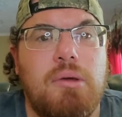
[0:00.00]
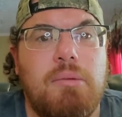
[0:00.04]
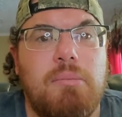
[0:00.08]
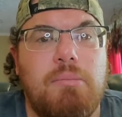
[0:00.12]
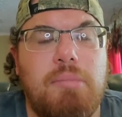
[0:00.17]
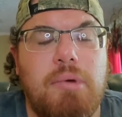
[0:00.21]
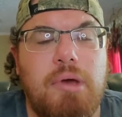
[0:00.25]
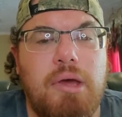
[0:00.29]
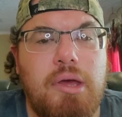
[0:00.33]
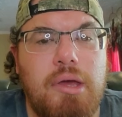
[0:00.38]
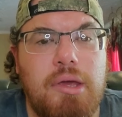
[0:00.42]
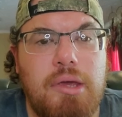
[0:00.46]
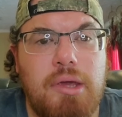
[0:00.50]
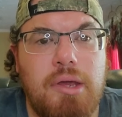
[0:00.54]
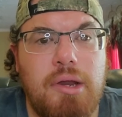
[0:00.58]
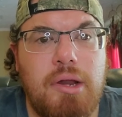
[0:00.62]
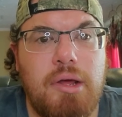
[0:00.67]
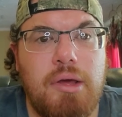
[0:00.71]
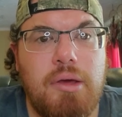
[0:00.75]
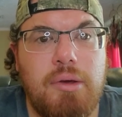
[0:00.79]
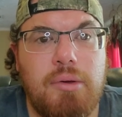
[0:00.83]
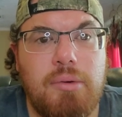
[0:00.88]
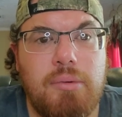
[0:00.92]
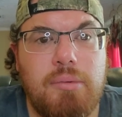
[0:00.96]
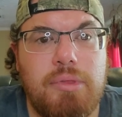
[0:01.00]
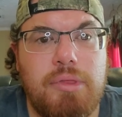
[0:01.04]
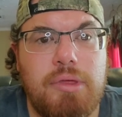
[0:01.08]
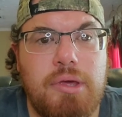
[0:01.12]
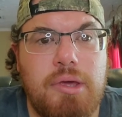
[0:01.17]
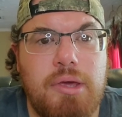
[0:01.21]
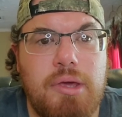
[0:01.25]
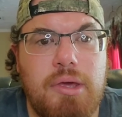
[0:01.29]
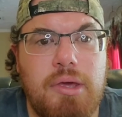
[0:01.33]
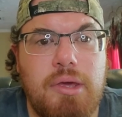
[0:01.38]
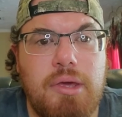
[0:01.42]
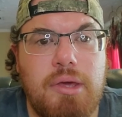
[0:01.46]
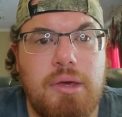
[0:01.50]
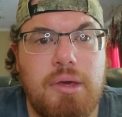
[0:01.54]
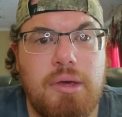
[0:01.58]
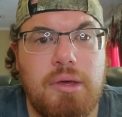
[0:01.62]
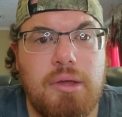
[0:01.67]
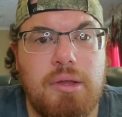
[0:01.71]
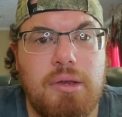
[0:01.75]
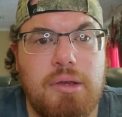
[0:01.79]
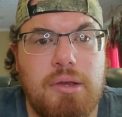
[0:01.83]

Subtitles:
But, the